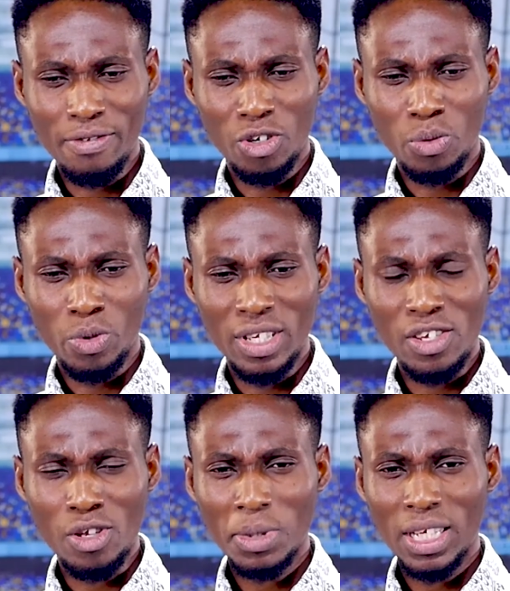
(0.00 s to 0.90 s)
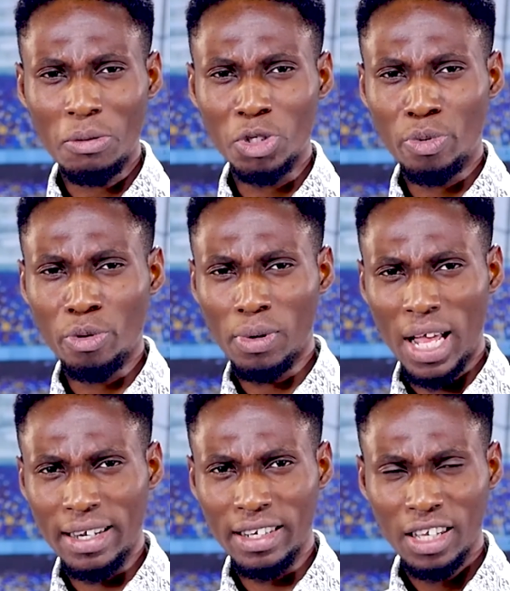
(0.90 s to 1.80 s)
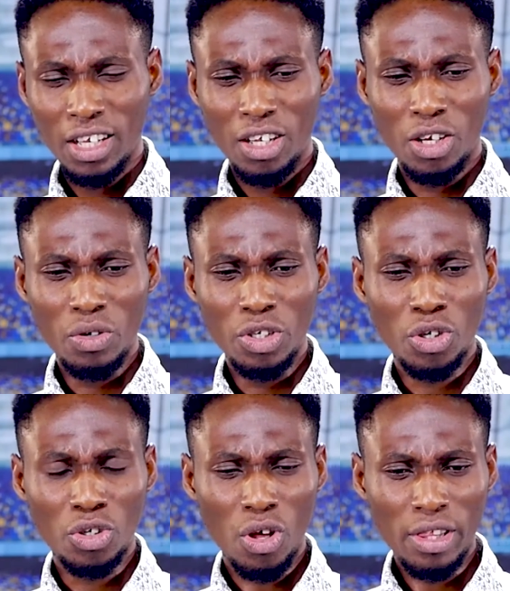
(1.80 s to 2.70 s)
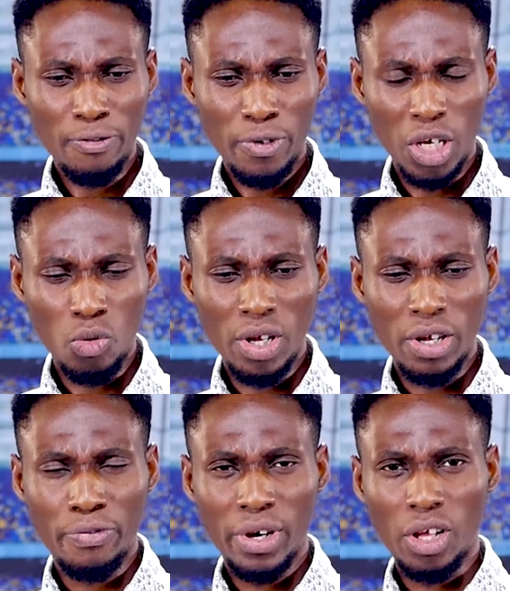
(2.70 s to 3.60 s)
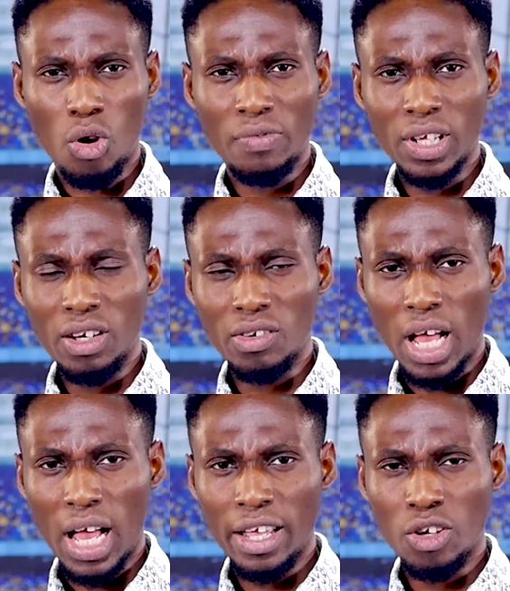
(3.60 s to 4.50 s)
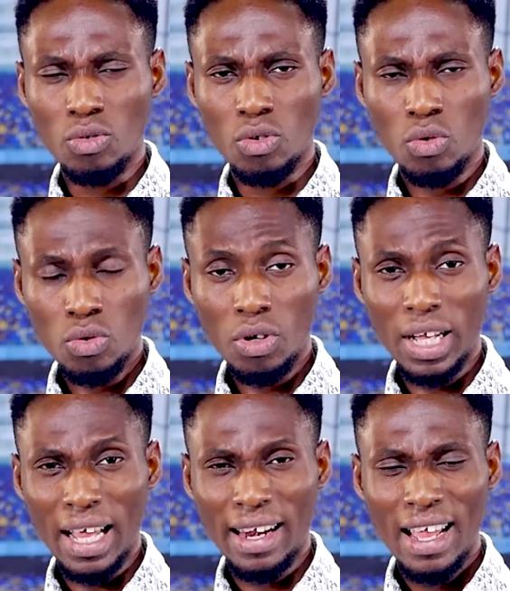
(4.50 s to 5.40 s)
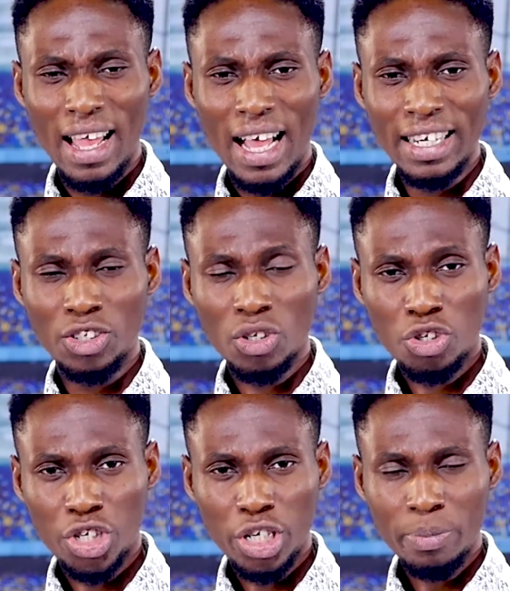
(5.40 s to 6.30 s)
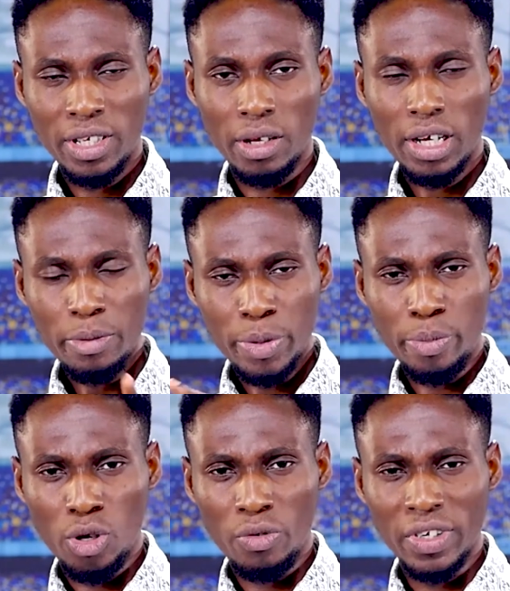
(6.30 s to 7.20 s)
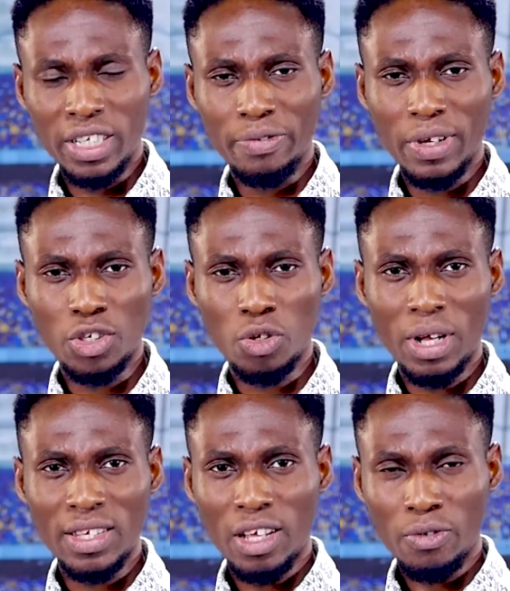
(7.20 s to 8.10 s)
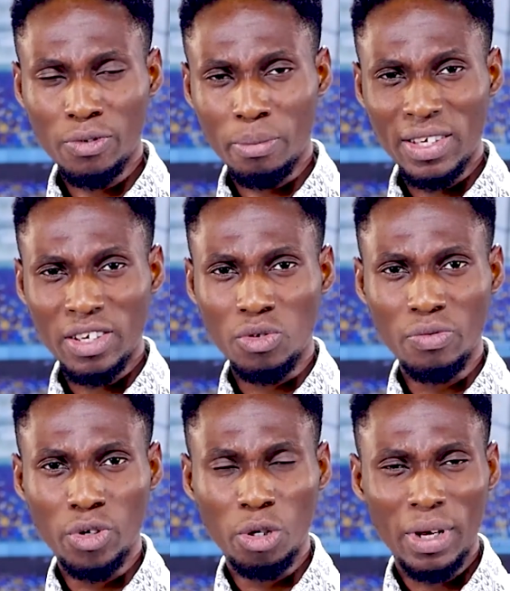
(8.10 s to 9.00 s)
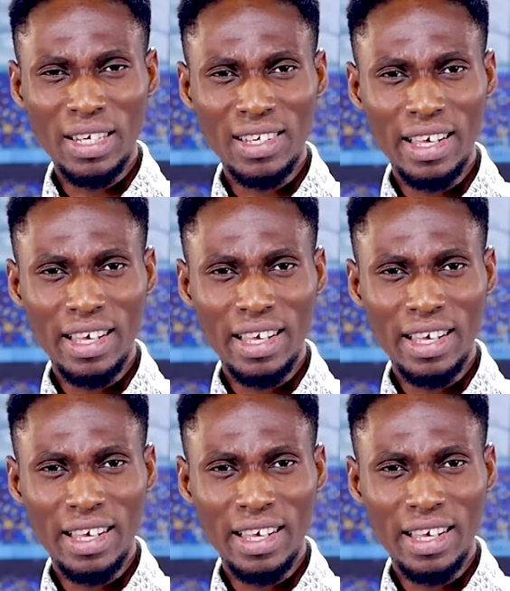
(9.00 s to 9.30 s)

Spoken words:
or was it something that was pre-planned? You know, you just got the free kick off Ilkay Gundogan, and he just clipped the ball over the defense to Martial for Martial to volley past